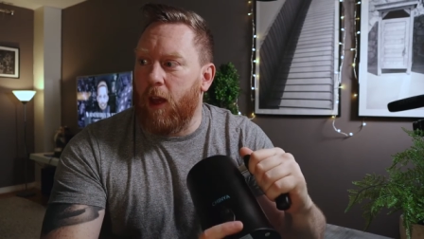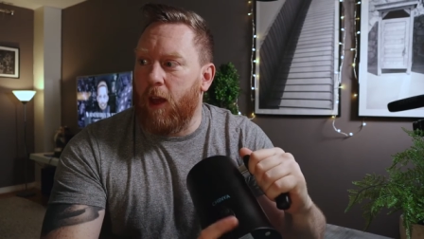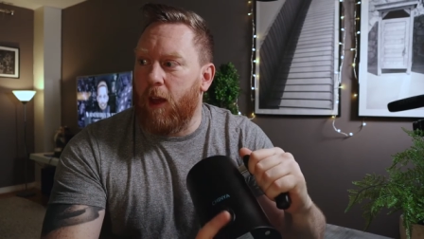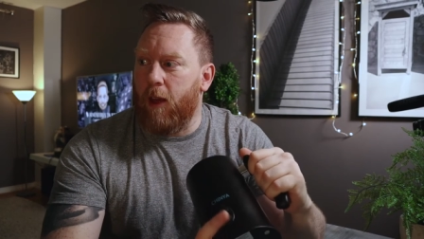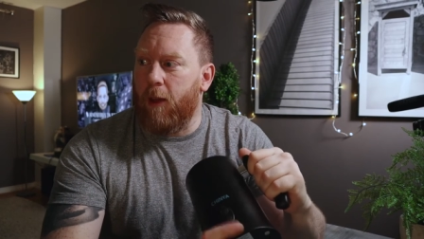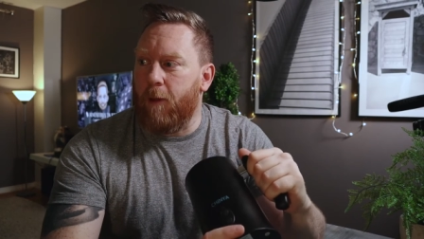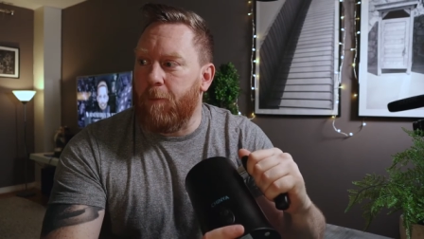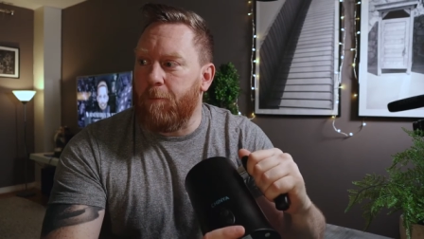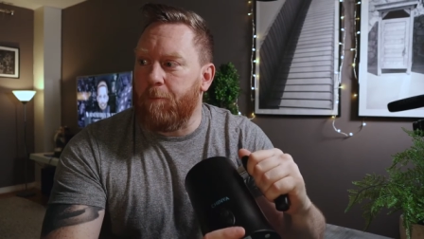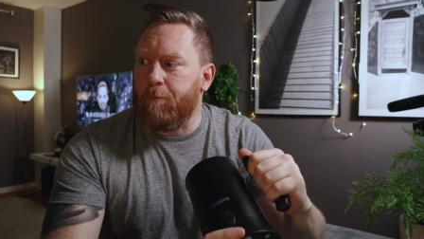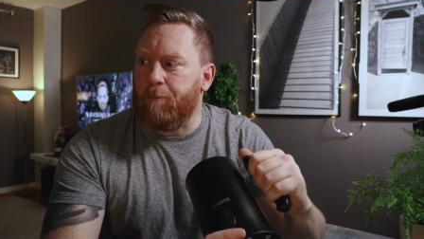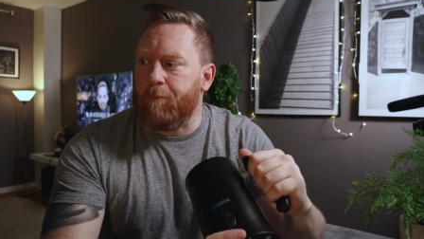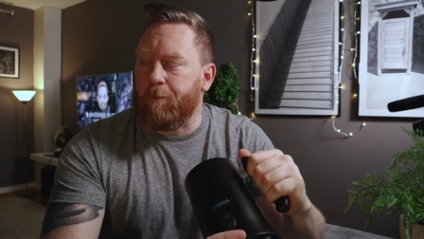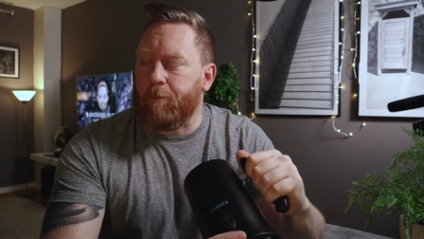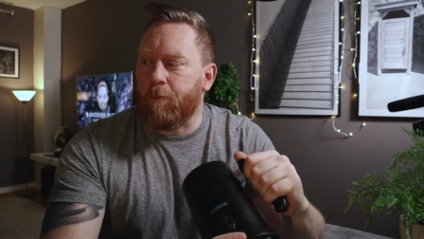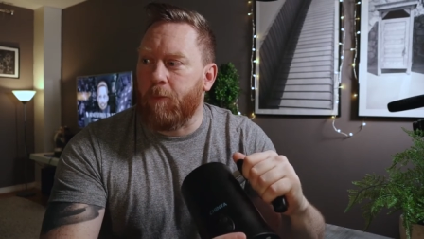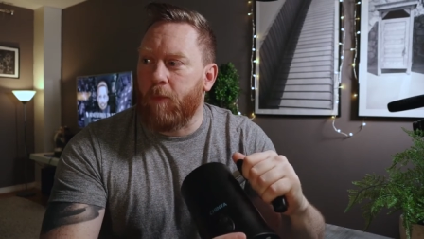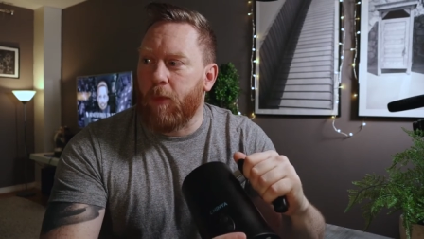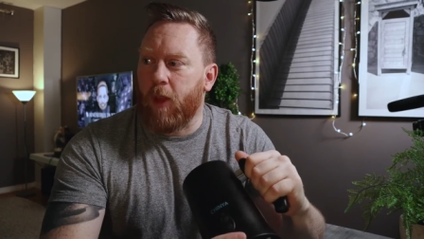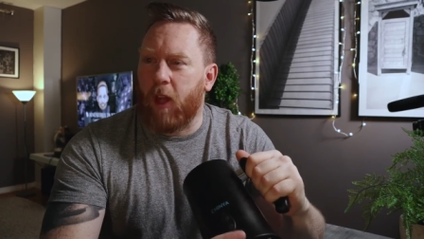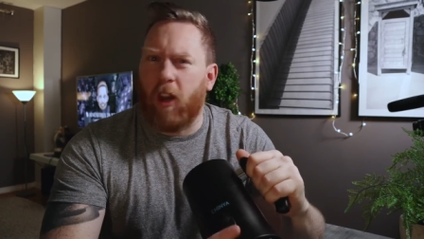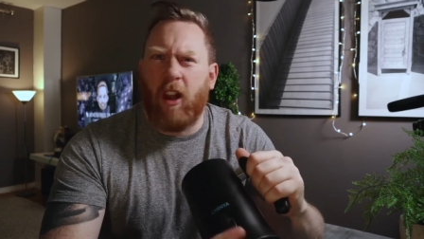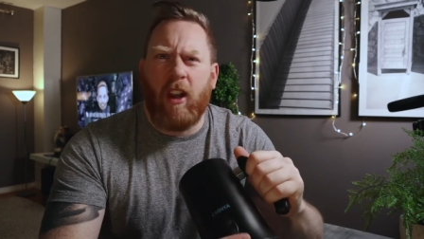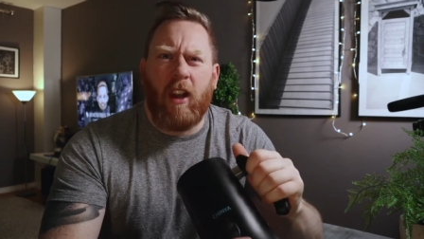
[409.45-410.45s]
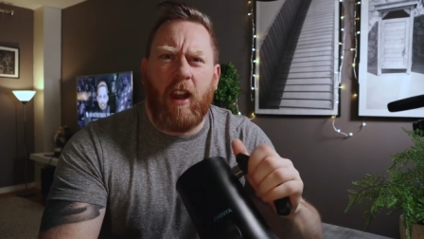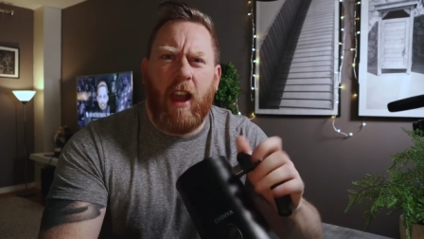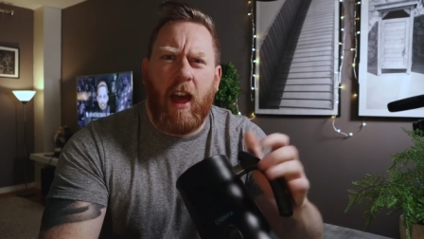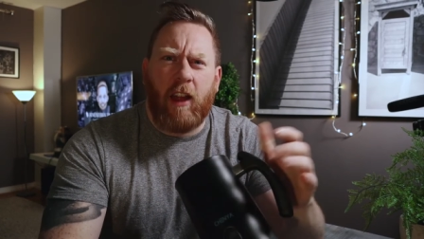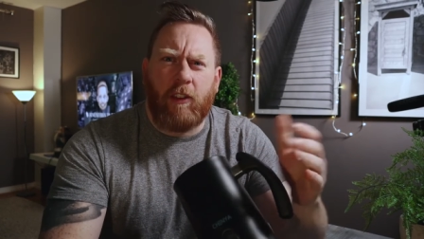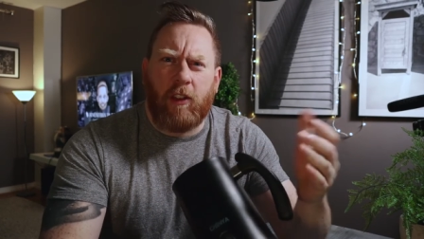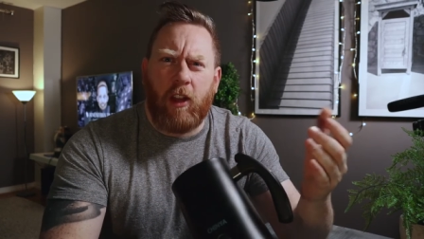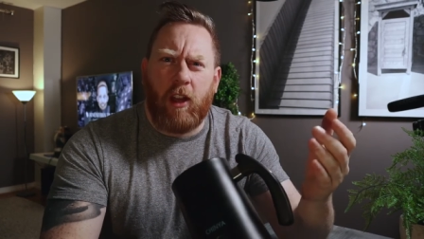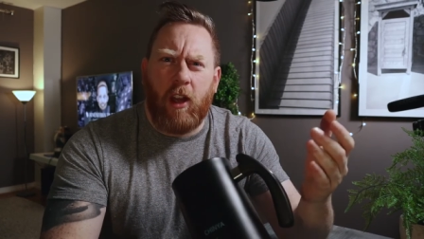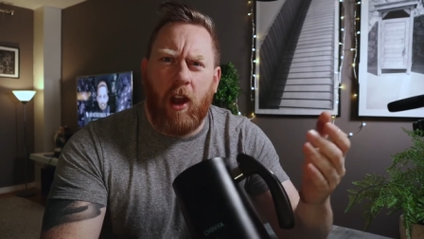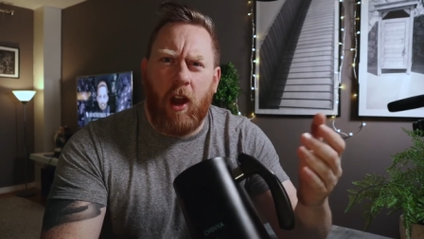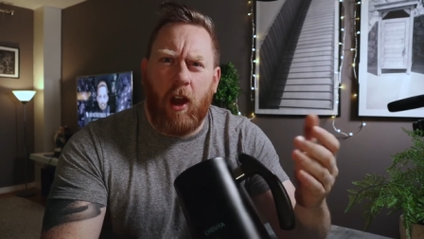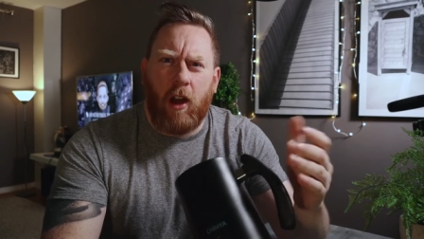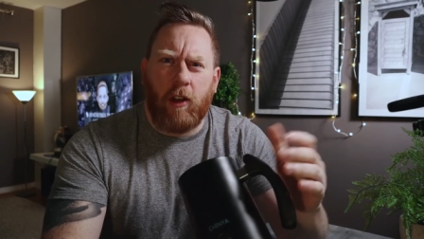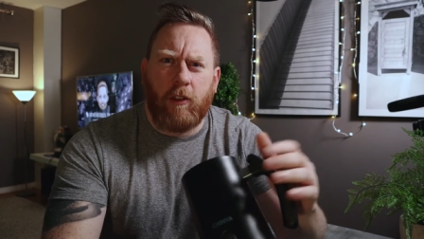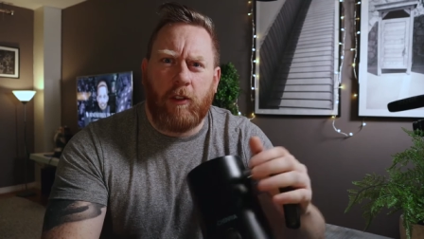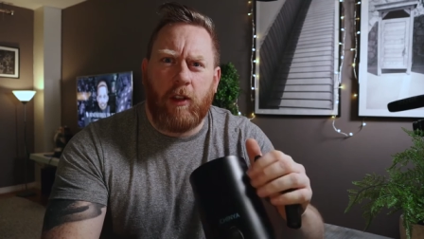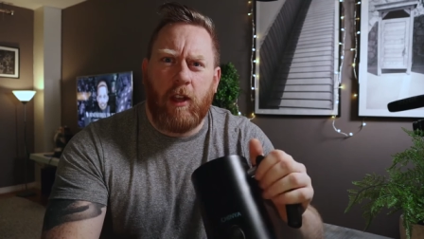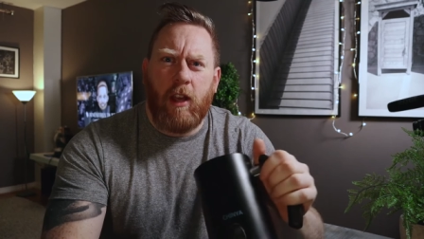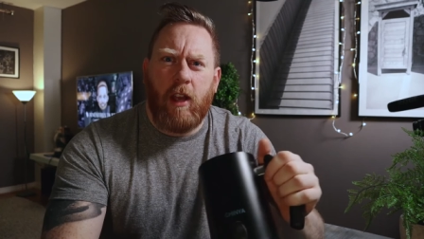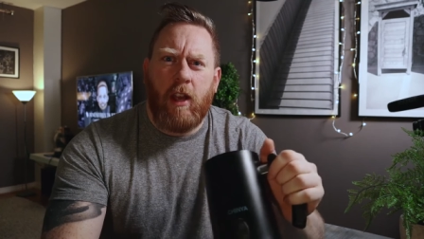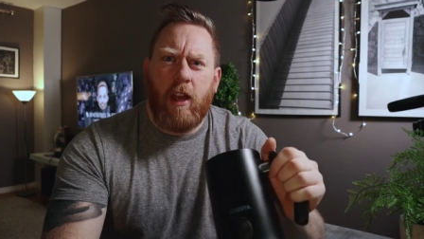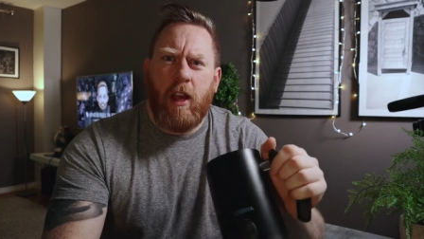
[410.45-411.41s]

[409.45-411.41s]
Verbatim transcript: um, like latte art,